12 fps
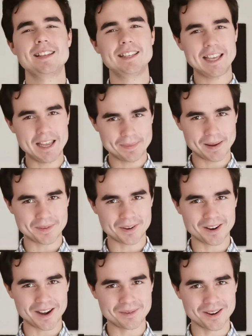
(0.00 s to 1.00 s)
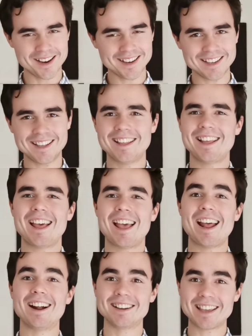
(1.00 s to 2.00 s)
Keep up the great work,
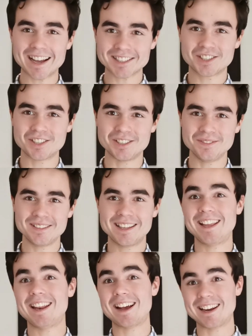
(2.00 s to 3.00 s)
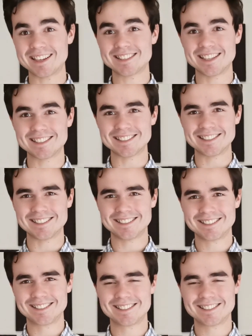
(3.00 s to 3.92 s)
and I'll catch you in our next lesson.